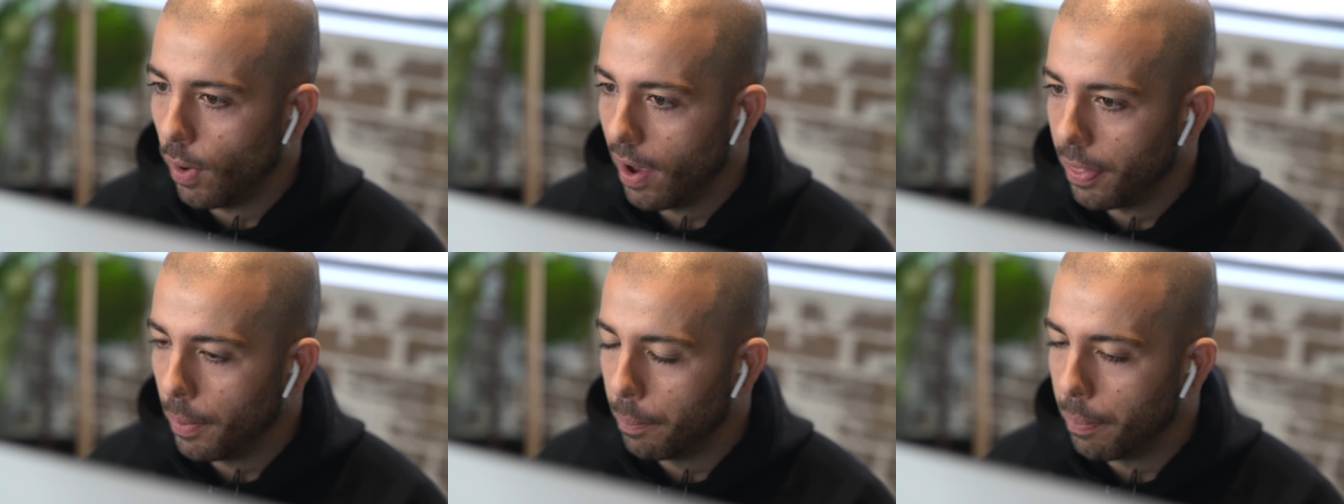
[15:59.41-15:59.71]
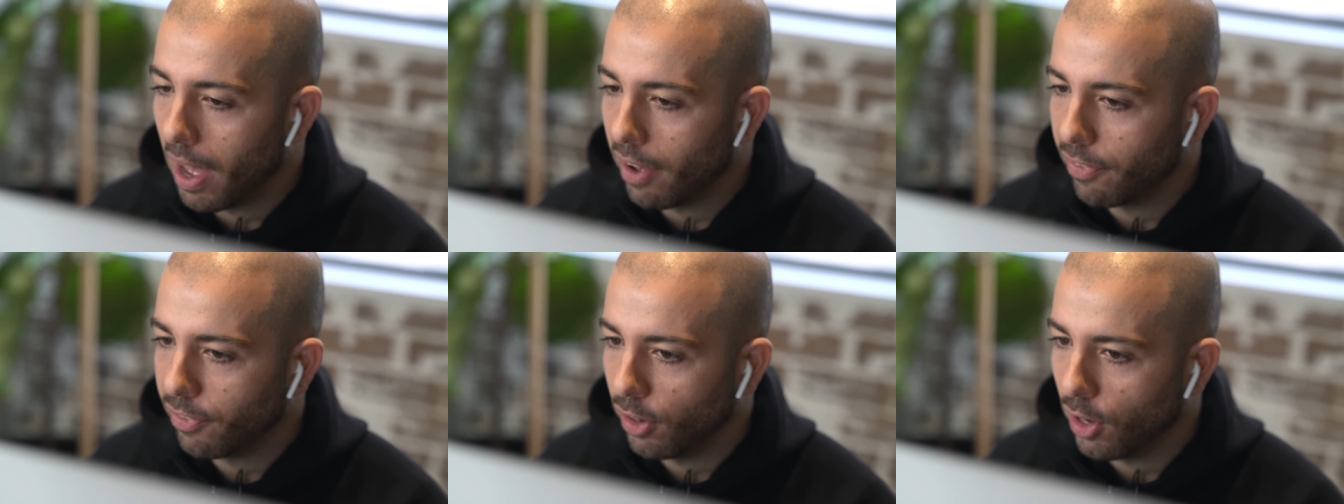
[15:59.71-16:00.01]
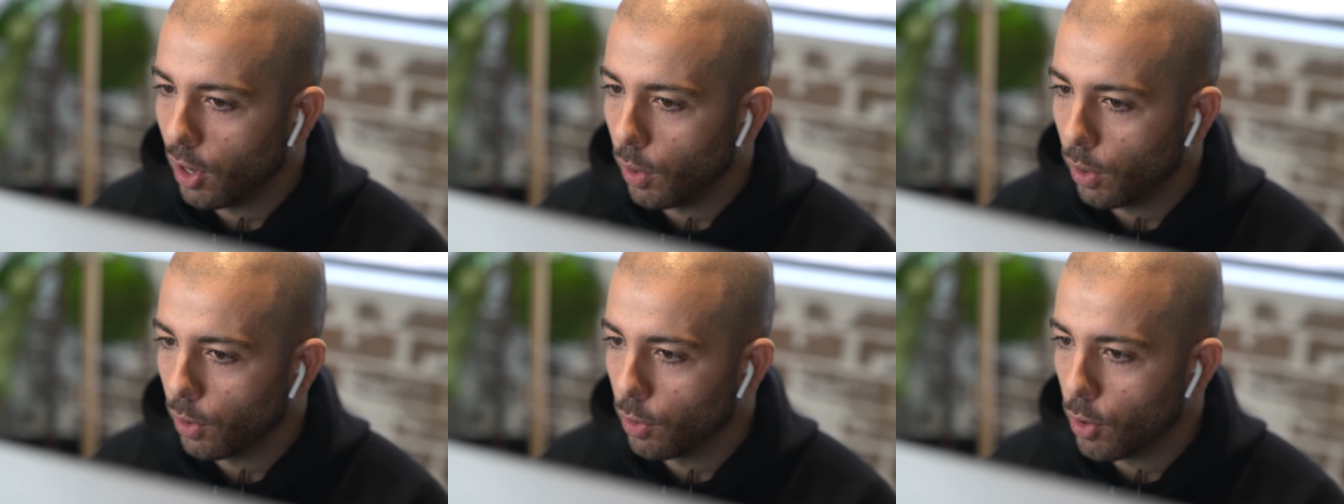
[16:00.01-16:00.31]
Where the
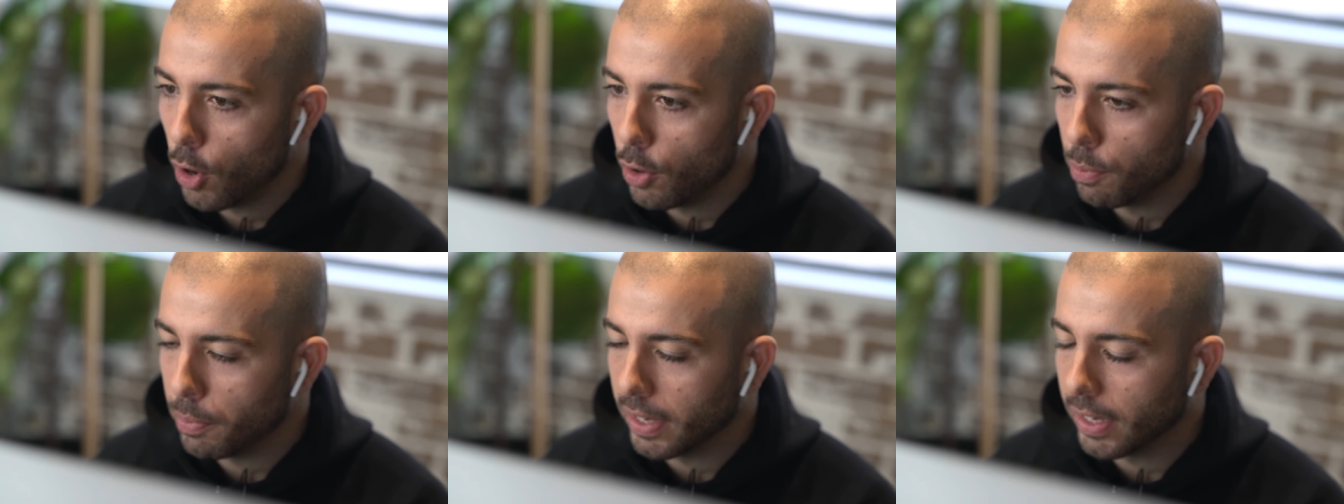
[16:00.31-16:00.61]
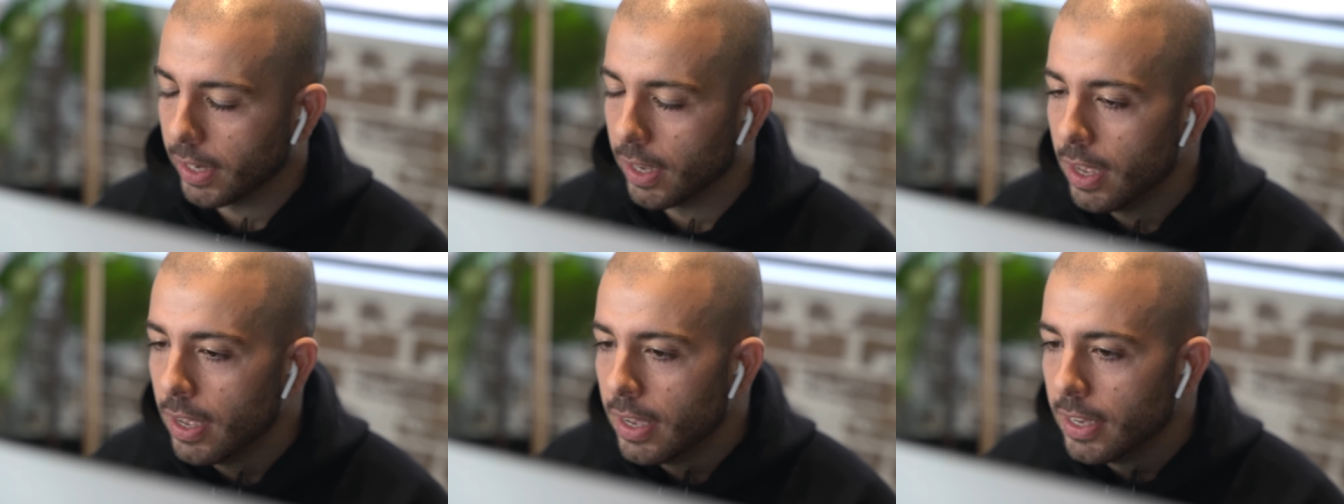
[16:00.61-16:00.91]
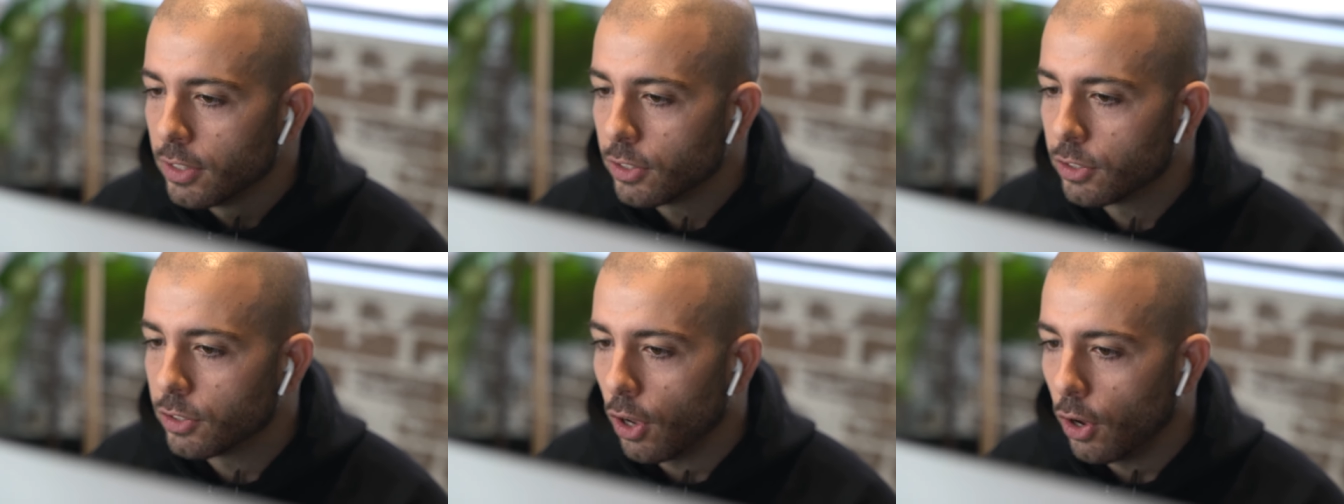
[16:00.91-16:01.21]
buffalo are roaming.
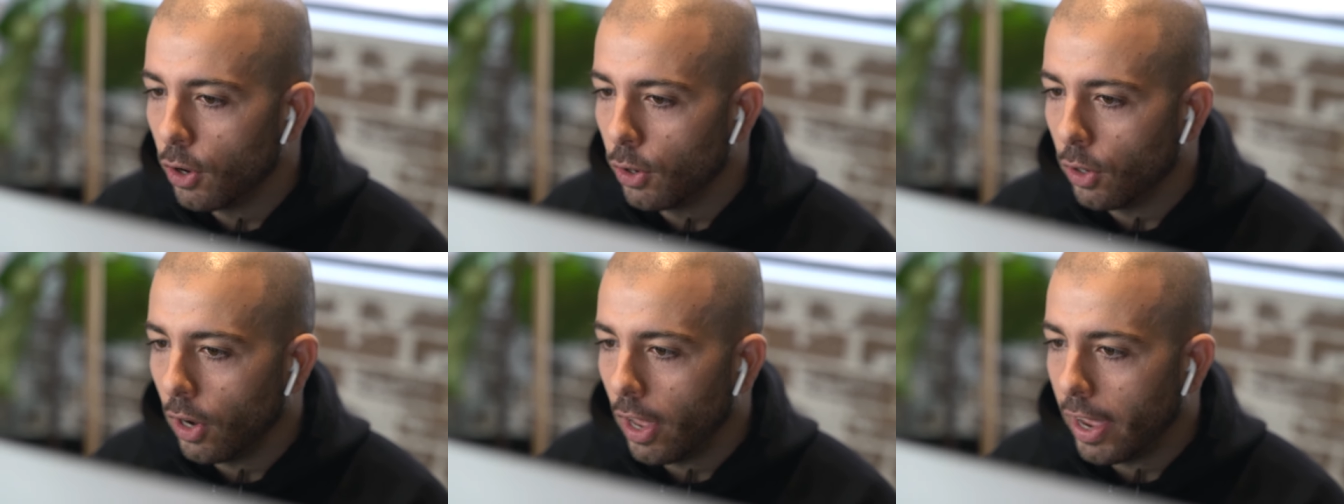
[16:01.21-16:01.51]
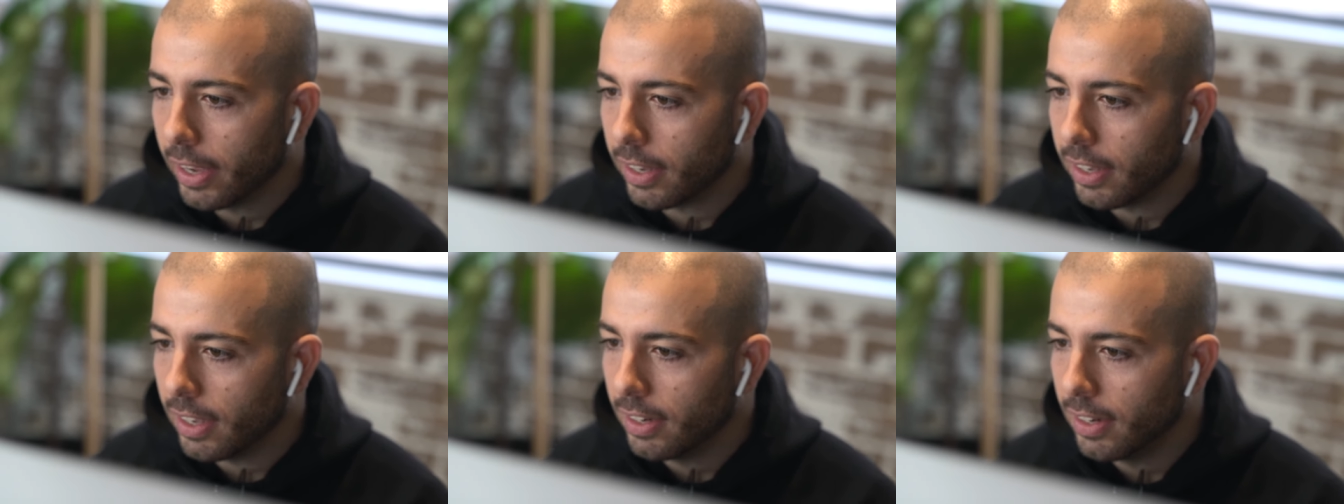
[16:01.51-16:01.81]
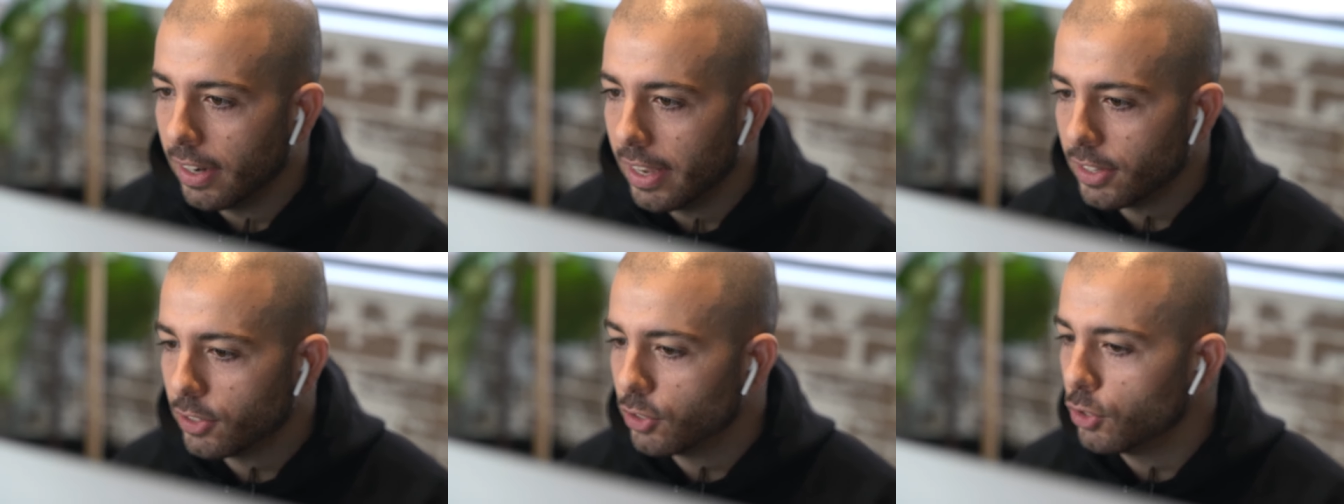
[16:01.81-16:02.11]
So like,
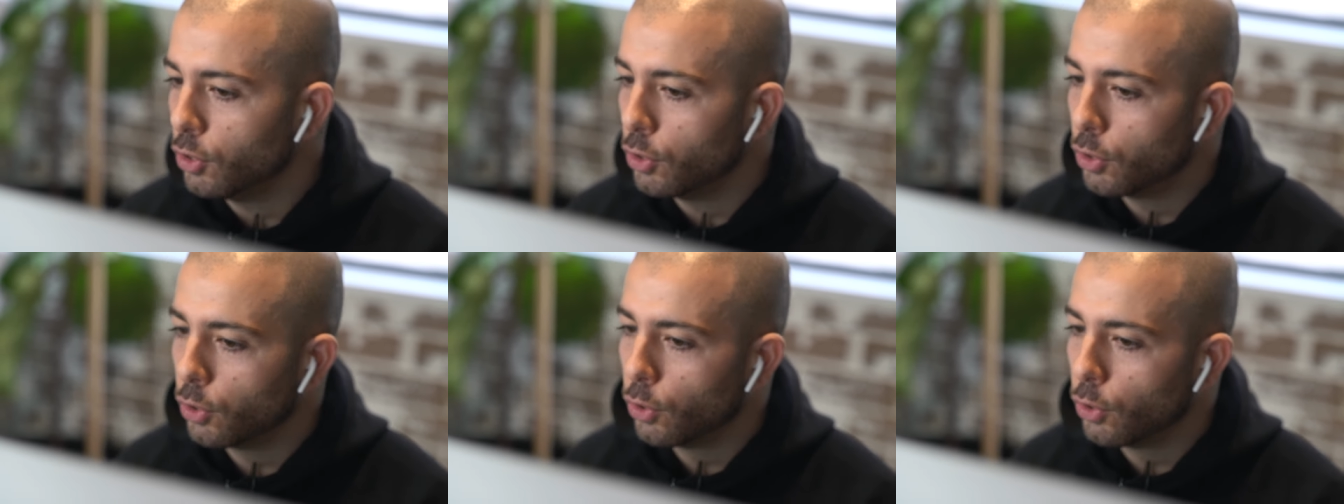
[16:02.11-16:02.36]
unless you